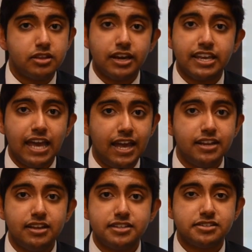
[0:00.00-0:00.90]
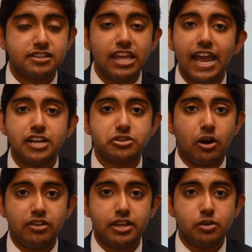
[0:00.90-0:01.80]
again, it's the
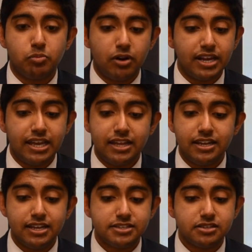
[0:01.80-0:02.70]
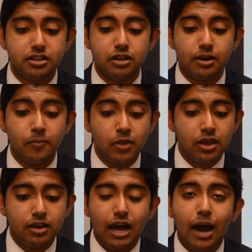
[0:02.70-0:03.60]
HR that you bring in, it's the
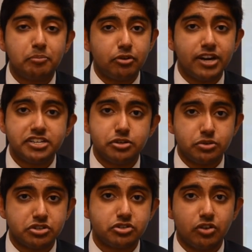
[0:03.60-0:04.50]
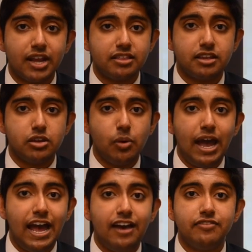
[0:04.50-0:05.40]
operational strength that you
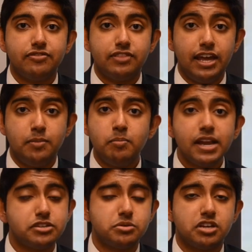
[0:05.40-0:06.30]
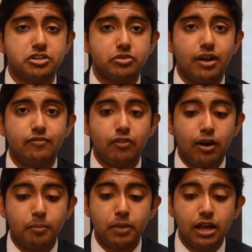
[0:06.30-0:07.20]
have that makes you such a great
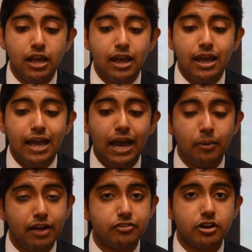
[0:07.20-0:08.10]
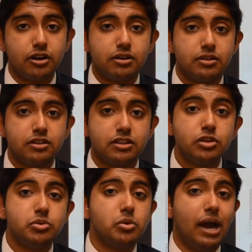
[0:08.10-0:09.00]
firm. However,
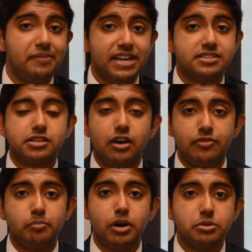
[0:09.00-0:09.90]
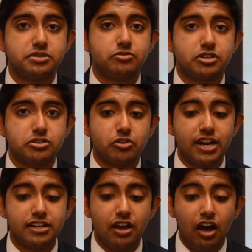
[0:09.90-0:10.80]
you do have that self-imposed
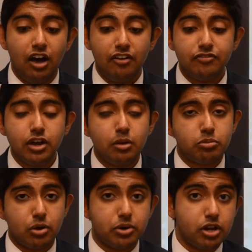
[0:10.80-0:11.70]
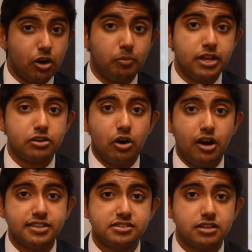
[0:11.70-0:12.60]
restraint of procurement
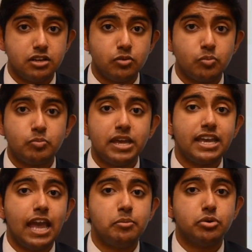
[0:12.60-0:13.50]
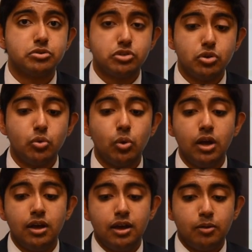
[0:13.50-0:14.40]
costs and being able to
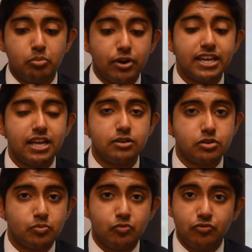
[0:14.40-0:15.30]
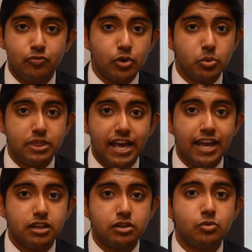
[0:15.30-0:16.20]
bring in food
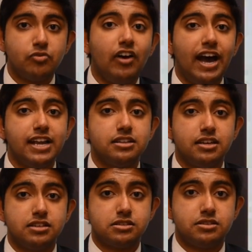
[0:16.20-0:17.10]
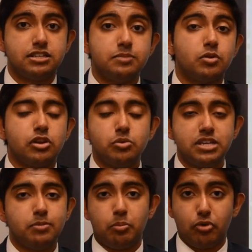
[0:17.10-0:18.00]
that you find you
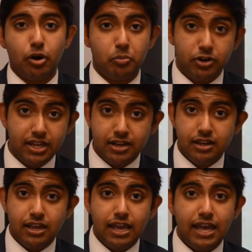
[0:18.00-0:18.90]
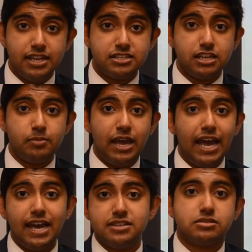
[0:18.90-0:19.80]
deem appropriate and deem
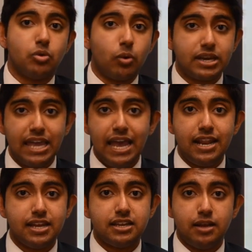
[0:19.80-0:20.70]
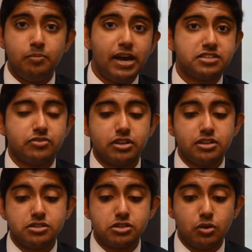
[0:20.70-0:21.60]
as organic and best for the
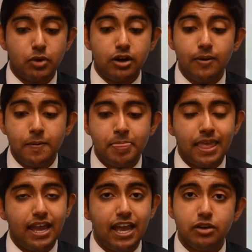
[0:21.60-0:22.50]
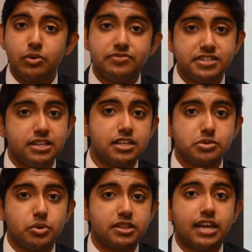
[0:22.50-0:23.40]
consumer. And we've seen
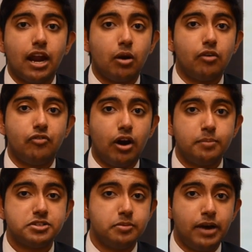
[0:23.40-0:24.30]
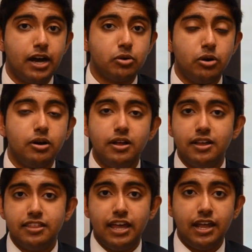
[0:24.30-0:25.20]
this with the Carroll Farms debacle
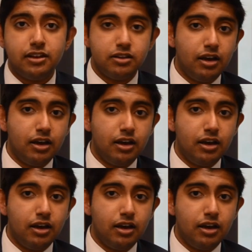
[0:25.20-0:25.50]
that